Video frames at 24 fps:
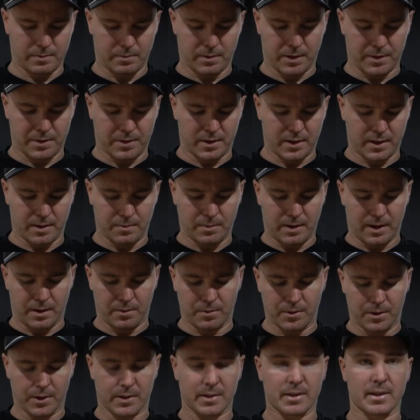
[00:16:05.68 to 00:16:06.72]
One thing about
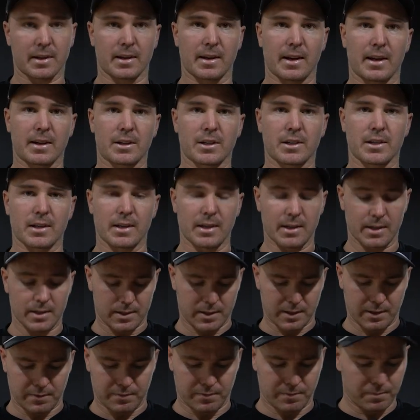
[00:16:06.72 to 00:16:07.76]
Works Connection is
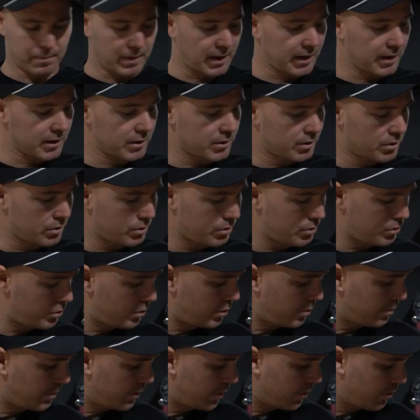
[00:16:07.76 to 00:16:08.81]
they make
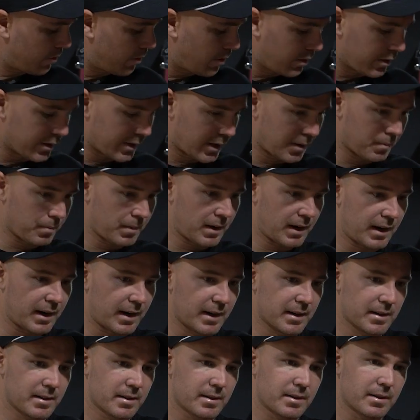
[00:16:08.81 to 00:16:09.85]
super quality
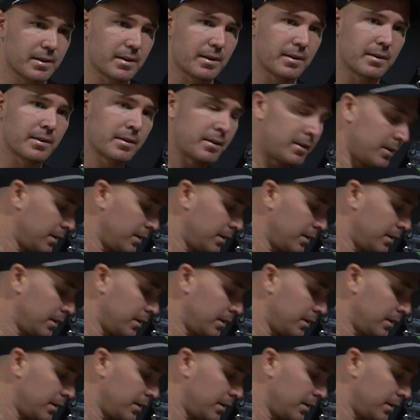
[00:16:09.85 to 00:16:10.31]
parts. So